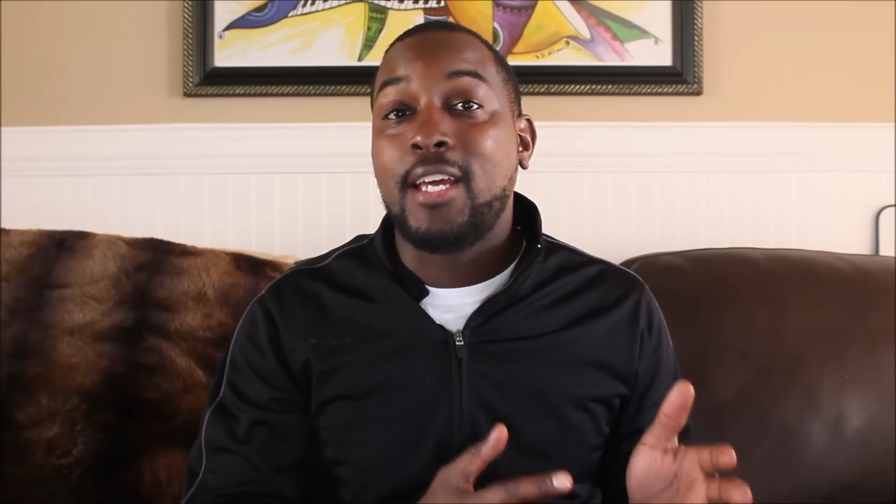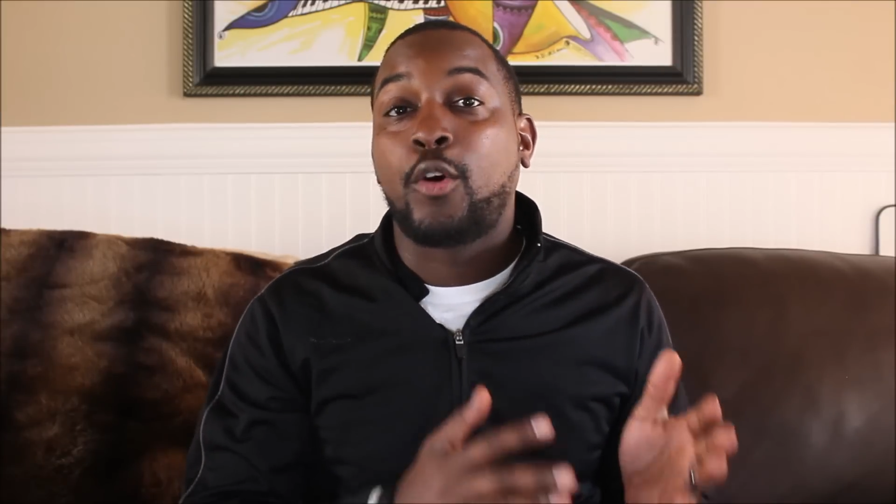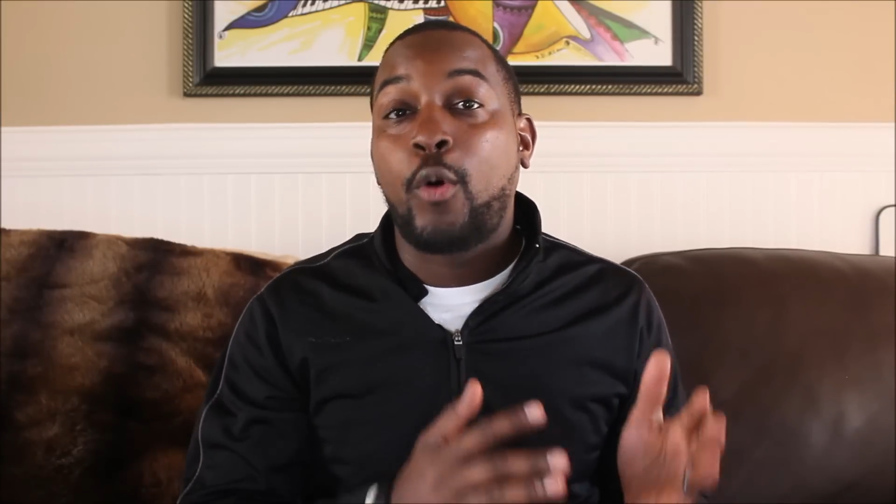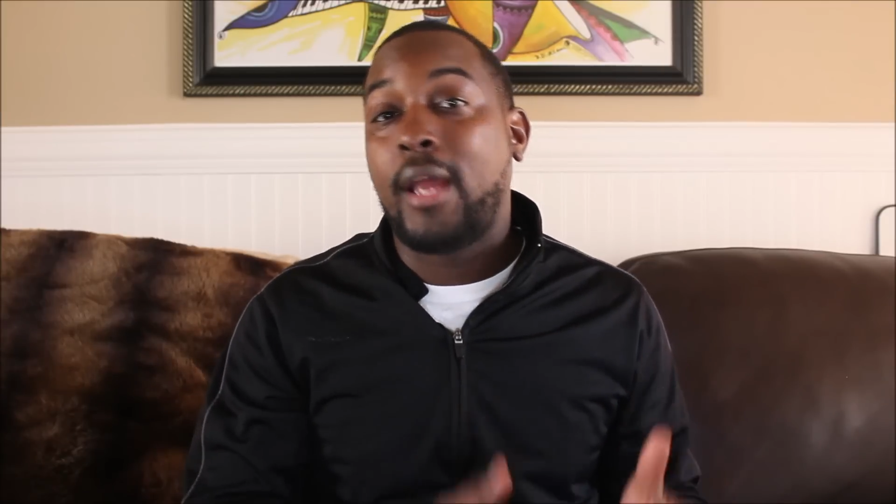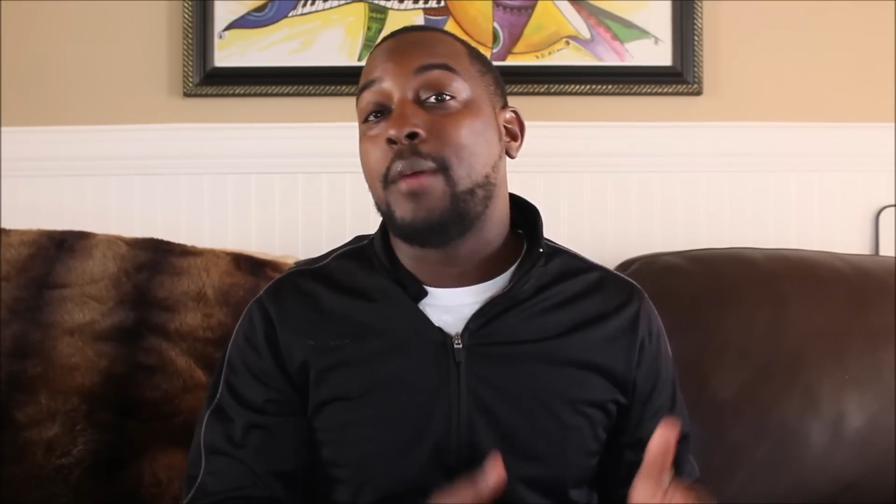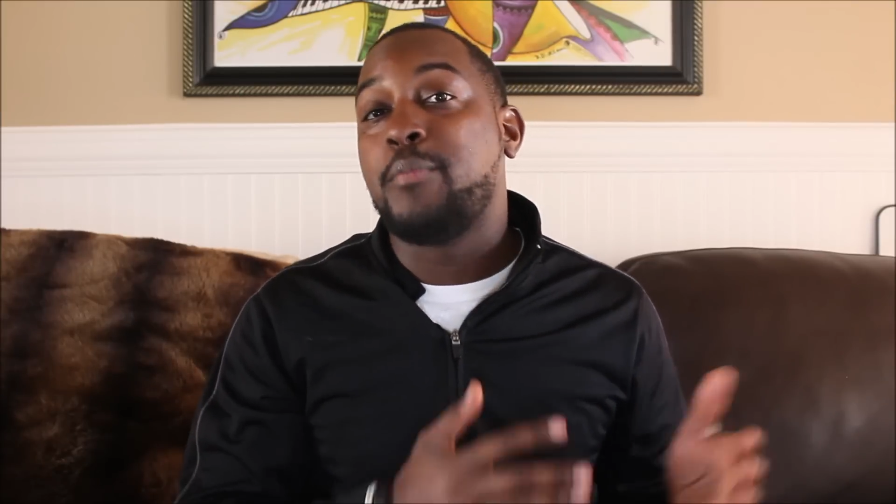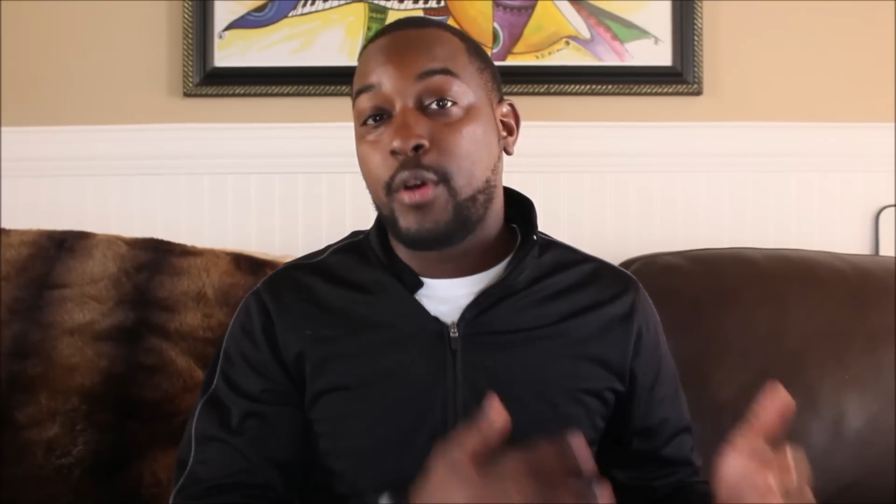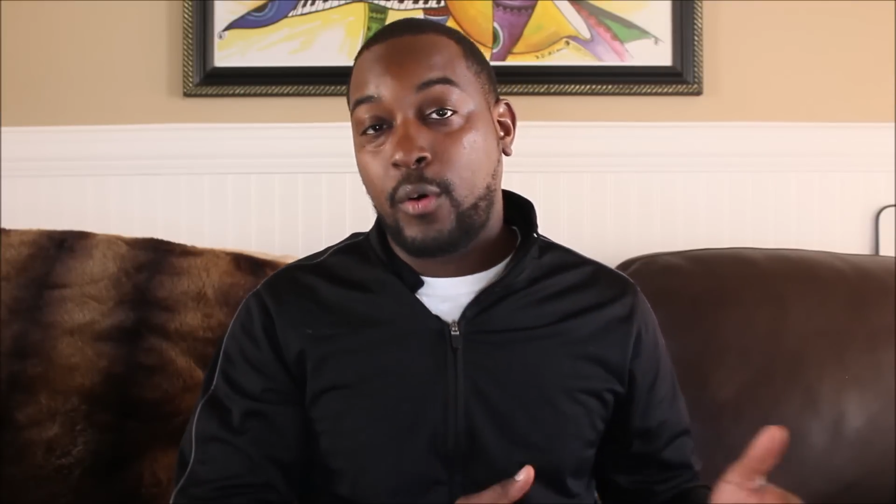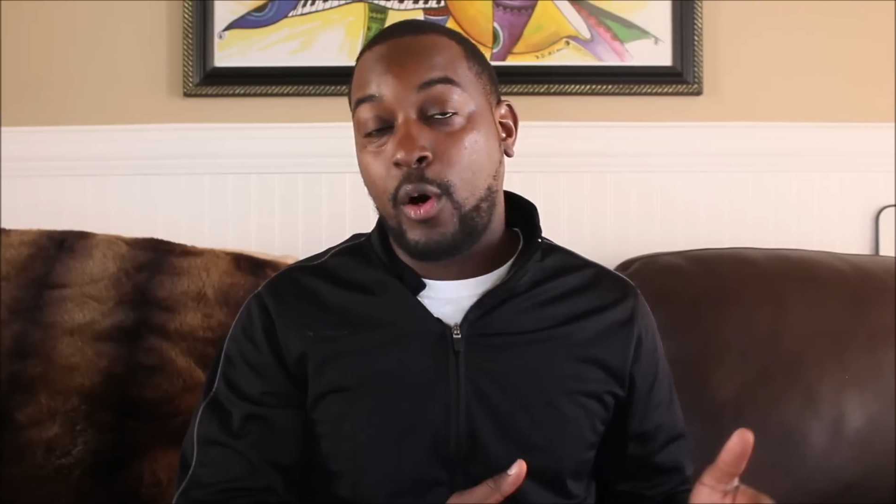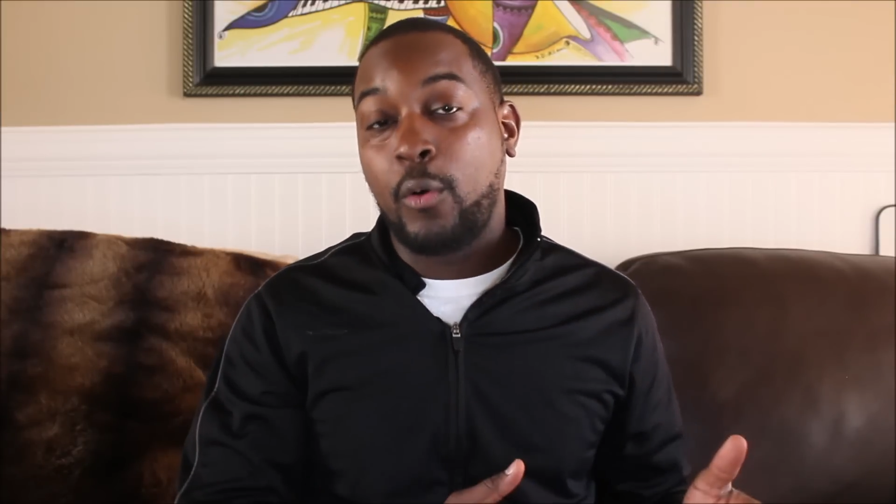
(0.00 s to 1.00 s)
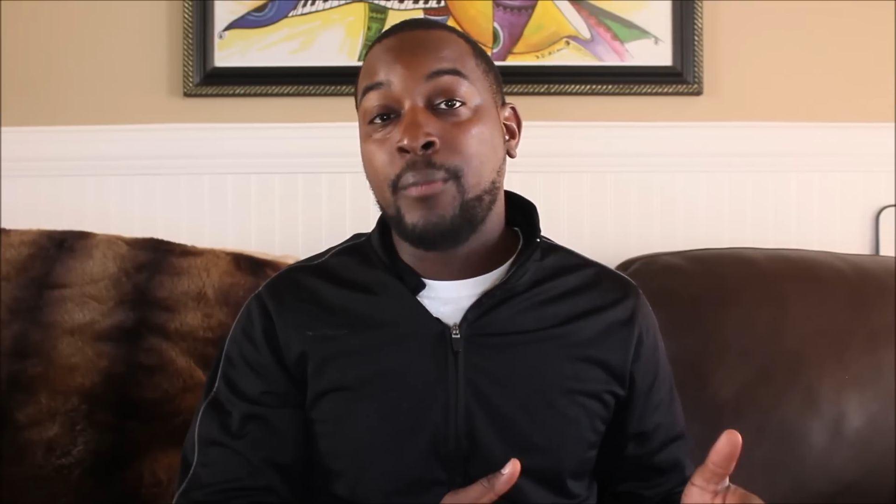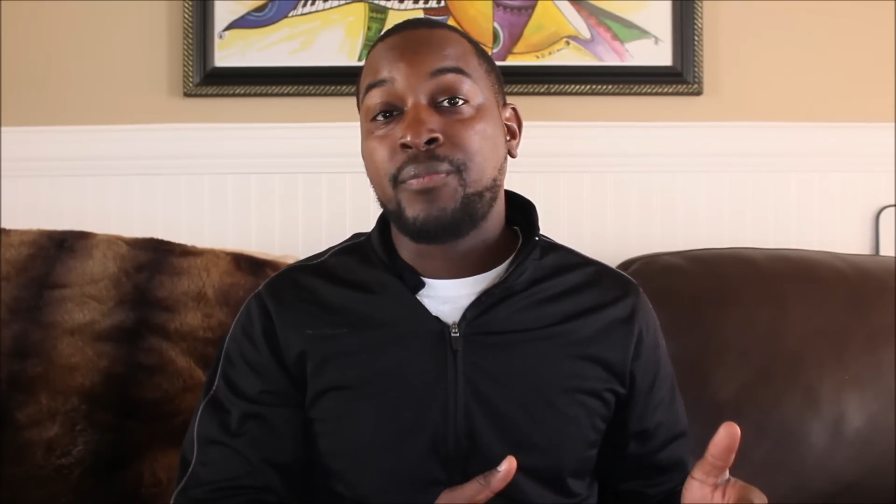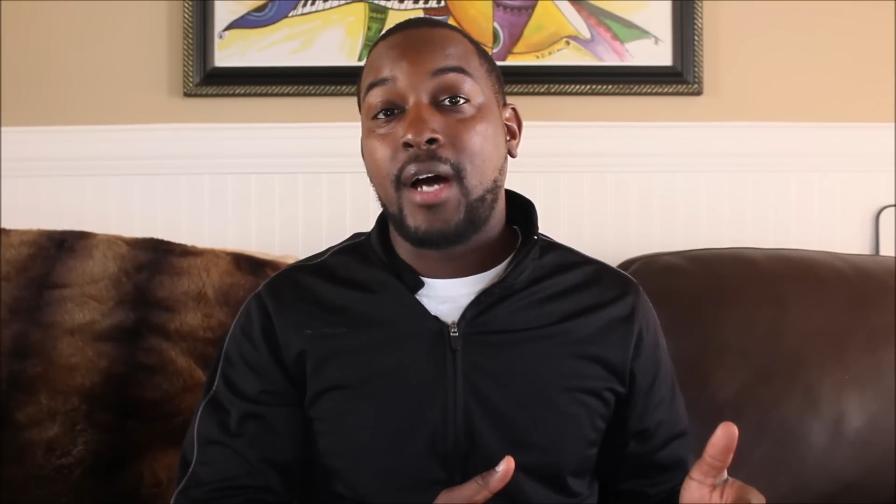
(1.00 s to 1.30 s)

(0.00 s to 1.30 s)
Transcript: credit bureau,